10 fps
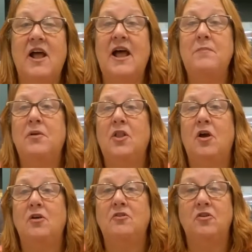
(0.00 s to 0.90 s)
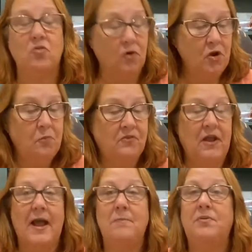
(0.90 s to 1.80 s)
I belong to groups.
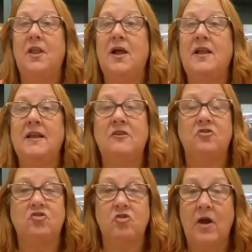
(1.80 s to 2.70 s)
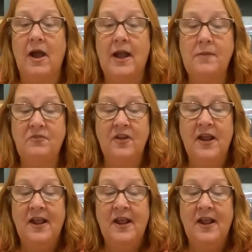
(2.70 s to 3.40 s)
I plug into tribes.